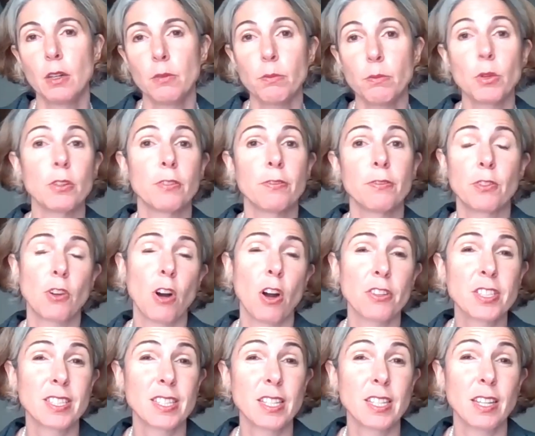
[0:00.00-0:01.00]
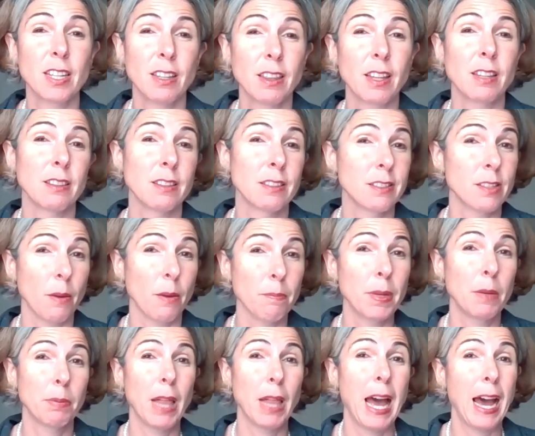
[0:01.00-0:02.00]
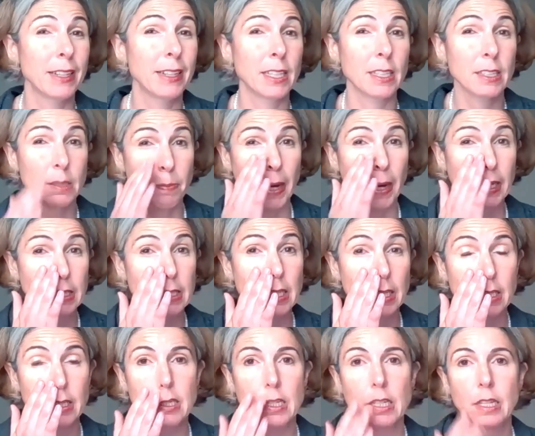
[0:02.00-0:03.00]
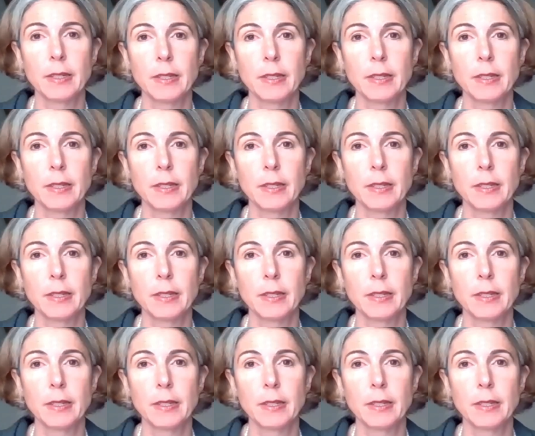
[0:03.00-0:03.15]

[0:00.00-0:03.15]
more ferocity than some people had expected.